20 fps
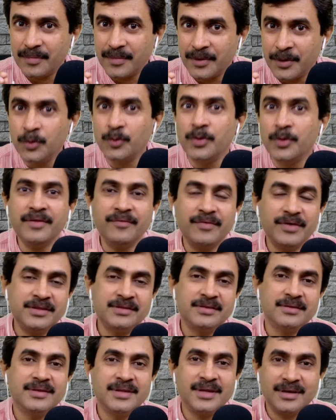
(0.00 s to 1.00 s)
doing
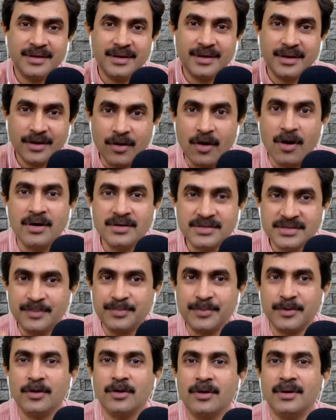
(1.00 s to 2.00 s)
with the
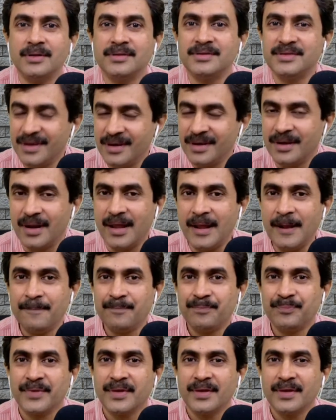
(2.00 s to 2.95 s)
concept or theory,